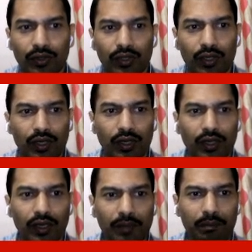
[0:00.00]

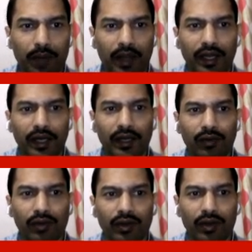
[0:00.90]
a particle in
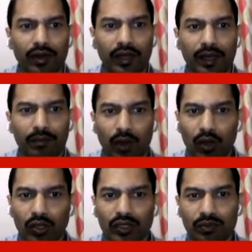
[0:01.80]
a
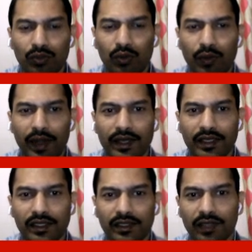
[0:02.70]
box provide
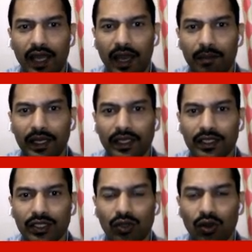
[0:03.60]
us the
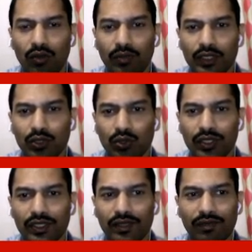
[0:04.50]
application of
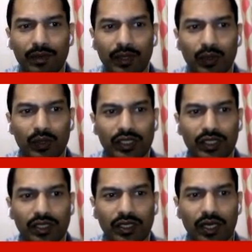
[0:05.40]
Schrodinger wave
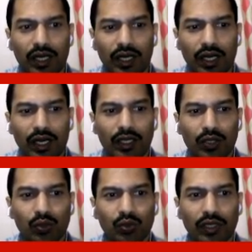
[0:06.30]
equation
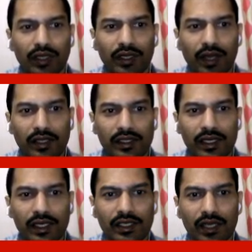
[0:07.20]
to the
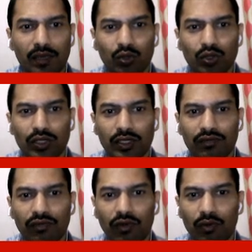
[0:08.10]
translational motion
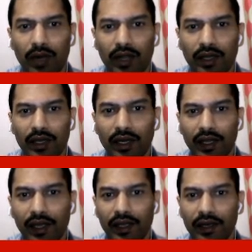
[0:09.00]
for particle
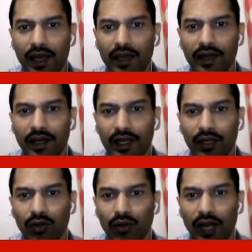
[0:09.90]
in an
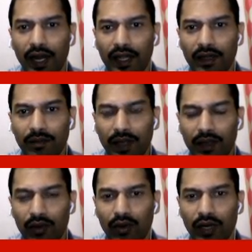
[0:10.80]
electron atom
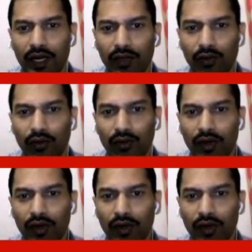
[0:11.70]
or electron